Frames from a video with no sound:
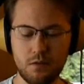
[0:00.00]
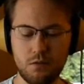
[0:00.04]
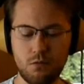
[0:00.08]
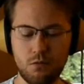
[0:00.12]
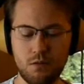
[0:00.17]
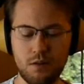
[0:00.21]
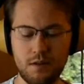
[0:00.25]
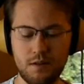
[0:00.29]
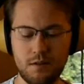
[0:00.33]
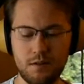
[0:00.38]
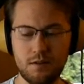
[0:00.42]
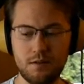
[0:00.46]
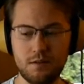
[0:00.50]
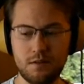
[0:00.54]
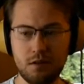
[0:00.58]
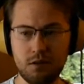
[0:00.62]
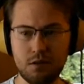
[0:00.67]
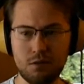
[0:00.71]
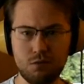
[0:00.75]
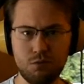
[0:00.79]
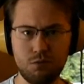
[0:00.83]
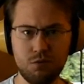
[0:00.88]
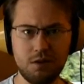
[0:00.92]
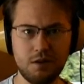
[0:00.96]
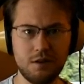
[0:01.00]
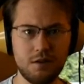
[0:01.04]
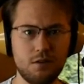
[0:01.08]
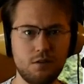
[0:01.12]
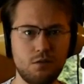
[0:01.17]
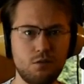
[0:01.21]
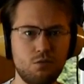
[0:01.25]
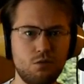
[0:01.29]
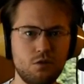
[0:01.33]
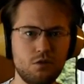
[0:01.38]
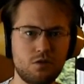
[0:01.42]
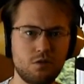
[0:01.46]
Well, this
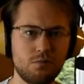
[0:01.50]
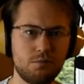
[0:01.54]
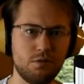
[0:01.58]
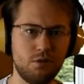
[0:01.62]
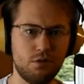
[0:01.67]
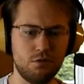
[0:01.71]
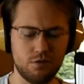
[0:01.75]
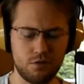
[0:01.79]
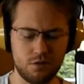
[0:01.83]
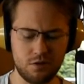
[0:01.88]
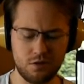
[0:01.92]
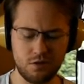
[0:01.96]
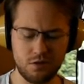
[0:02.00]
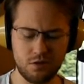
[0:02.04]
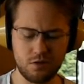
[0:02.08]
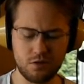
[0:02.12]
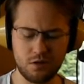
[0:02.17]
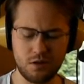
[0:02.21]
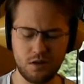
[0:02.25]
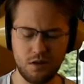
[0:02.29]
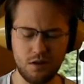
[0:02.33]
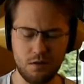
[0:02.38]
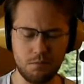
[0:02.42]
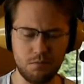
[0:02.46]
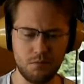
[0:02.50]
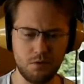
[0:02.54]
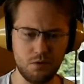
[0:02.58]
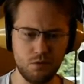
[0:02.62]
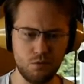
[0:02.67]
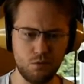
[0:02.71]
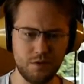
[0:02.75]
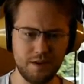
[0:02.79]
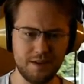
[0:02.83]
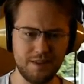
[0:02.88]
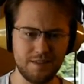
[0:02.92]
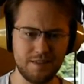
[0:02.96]
one was supposed to come
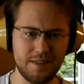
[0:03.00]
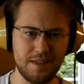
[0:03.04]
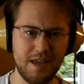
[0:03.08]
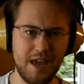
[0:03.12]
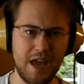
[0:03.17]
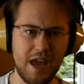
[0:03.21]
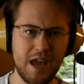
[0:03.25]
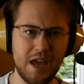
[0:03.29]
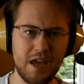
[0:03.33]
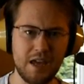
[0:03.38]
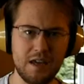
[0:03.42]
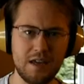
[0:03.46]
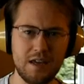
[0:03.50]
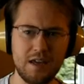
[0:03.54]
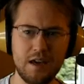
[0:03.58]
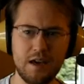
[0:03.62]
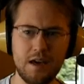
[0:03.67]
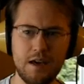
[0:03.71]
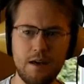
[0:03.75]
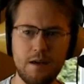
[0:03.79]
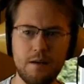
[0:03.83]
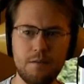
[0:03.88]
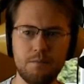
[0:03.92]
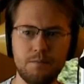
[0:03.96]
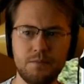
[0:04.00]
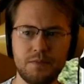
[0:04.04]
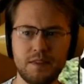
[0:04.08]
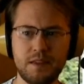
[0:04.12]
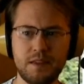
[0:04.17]
with a